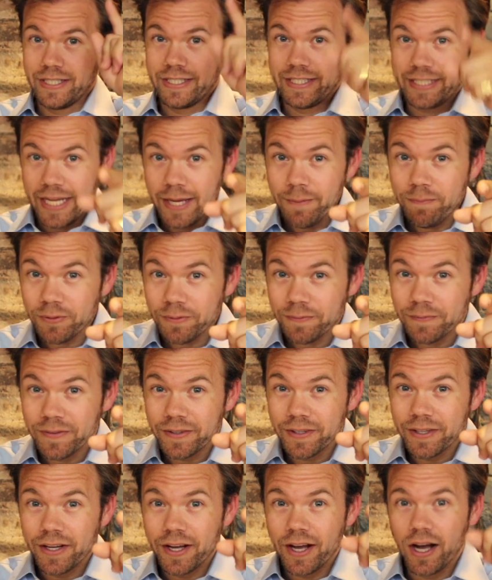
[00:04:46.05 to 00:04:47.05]
Tip
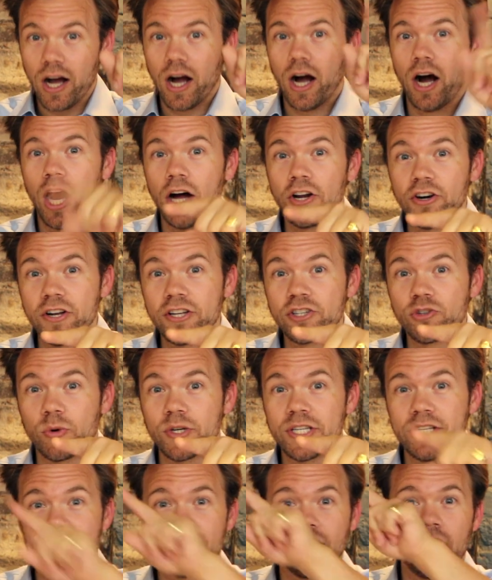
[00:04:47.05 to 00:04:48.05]

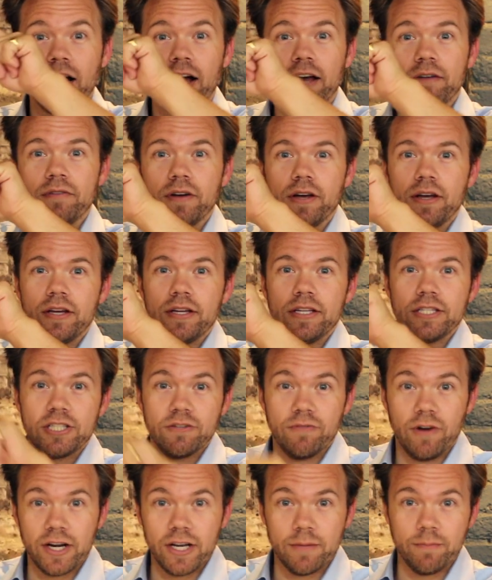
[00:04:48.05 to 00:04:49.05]
125
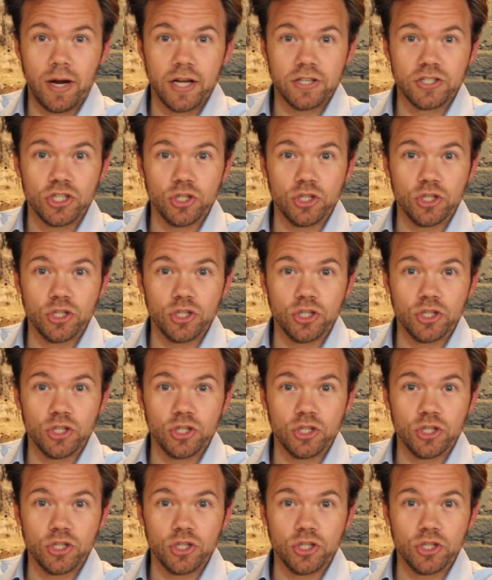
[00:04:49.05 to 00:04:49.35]
divided by